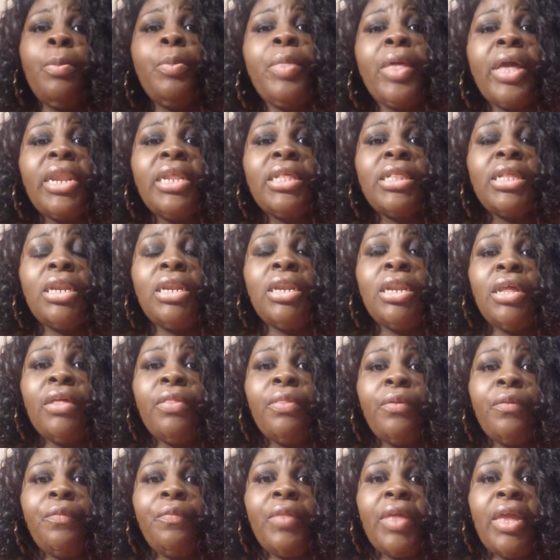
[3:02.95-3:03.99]
that is
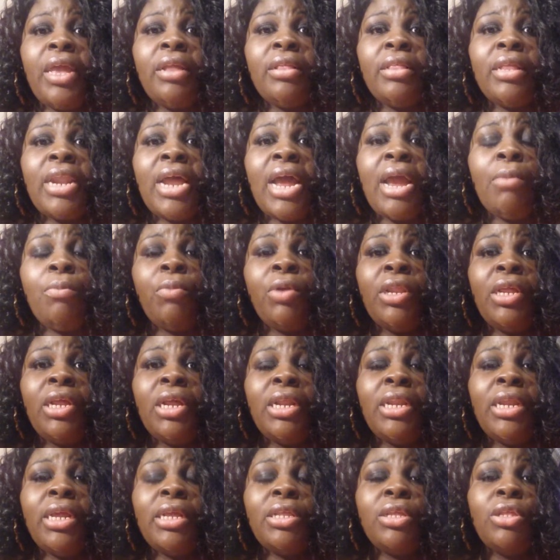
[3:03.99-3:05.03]
another thing that I am really
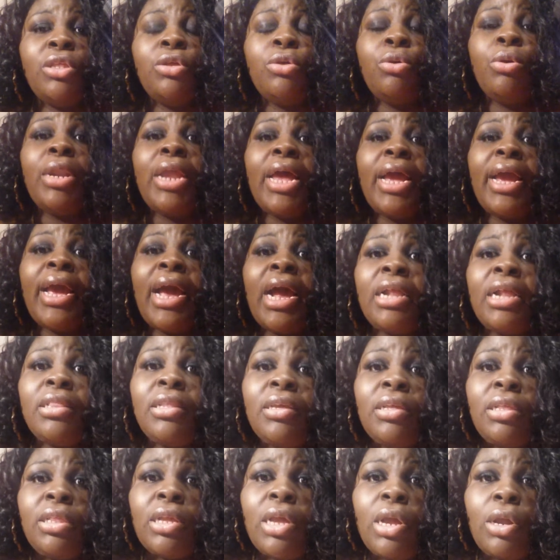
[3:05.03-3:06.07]
addicted to. And I got
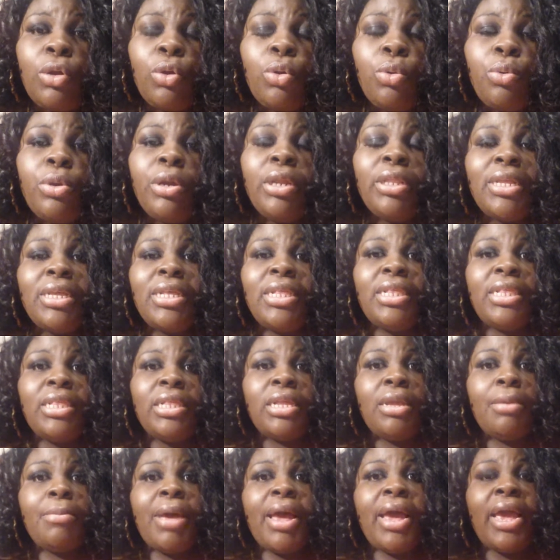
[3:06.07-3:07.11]
this during the
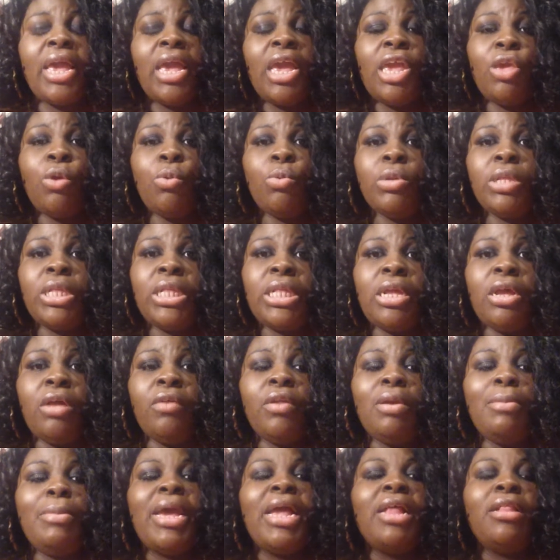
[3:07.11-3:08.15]
semi-annual sale
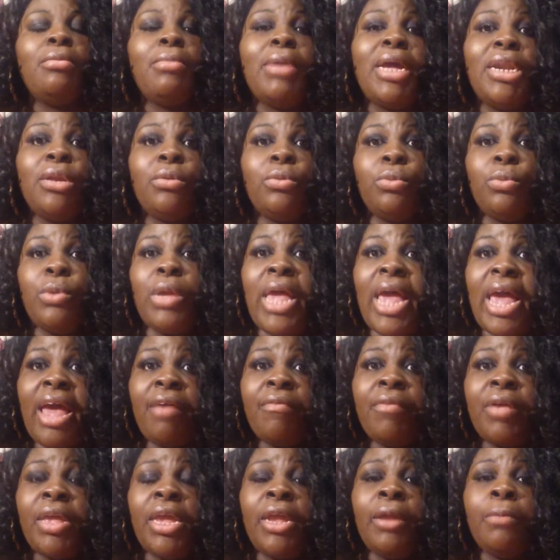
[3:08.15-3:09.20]
that Bath & Body Works were
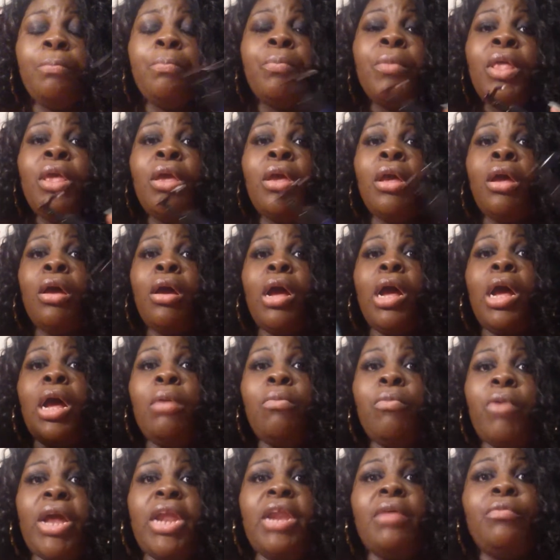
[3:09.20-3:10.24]
having
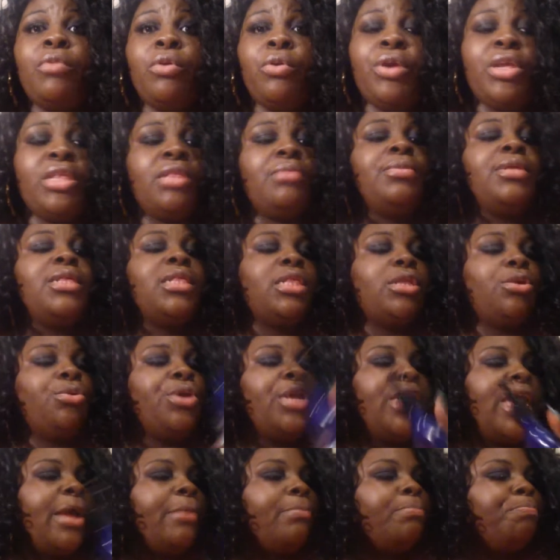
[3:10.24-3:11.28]
right after Christmas. So
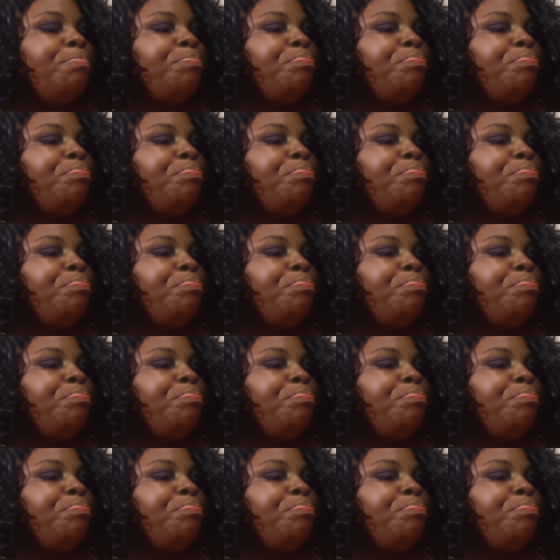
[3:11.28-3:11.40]
yeah,